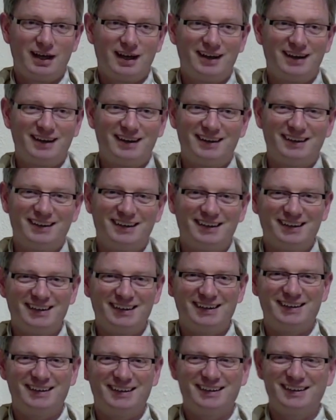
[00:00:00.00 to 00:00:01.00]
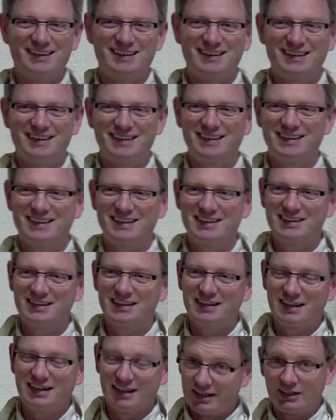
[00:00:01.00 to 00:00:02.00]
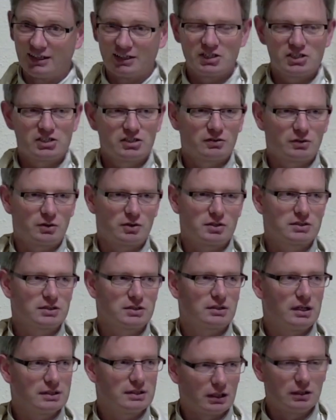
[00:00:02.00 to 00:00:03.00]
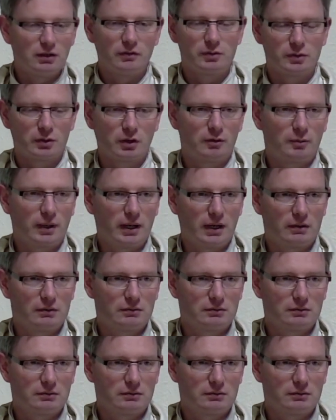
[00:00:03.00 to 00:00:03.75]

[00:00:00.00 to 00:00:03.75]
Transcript: Uh, in English, of course, it's I love you with all my heart.